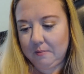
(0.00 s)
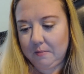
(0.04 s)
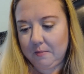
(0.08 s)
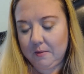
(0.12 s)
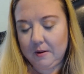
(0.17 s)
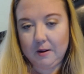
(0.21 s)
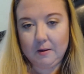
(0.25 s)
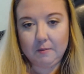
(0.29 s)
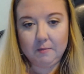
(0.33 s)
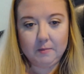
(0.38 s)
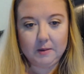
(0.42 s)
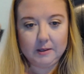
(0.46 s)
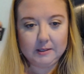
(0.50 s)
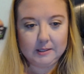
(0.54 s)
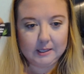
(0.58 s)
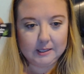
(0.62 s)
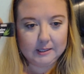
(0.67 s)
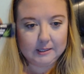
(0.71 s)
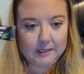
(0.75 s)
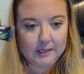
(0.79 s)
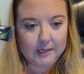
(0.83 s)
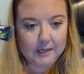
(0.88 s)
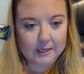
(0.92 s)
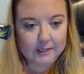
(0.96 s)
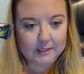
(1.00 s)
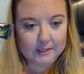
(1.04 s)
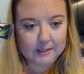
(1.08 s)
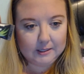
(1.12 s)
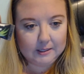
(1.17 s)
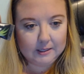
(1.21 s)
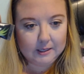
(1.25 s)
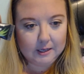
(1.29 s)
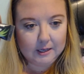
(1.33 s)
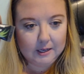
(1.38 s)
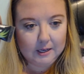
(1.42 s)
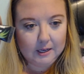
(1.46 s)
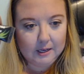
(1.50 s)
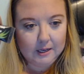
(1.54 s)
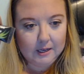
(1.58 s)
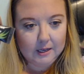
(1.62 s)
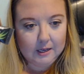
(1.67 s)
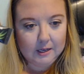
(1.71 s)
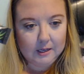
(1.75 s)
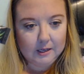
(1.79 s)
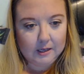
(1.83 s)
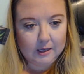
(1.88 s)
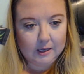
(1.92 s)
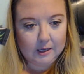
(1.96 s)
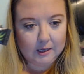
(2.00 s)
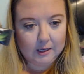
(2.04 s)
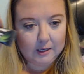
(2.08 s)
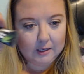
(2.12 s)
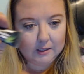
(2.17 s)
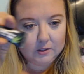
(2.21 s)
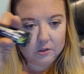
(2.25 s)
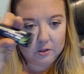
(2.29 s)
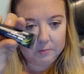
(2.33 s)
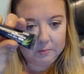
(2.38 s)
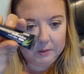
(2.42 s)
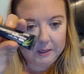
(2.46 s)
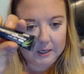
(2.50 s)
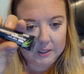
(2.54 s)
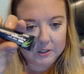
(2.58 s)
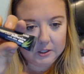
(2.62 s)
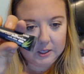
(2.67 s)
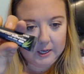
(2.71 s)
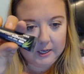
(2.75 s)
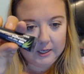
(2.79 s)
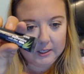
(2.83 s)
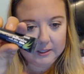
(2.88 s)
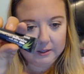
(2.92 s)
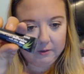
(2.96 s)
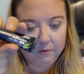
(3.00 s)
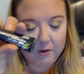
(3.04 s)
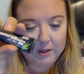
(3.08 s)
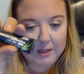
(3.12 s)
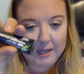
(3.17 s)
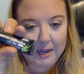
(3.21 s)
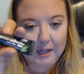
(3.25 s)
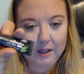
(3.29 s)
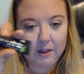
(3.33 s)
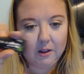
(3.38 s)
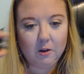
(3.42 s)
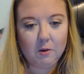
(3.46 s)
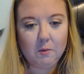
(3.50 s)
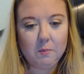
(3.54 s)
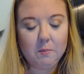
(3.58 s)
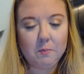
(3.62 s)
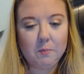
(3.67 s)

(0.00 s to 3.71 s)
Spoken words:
and the lash glue that I picked up is this Kiss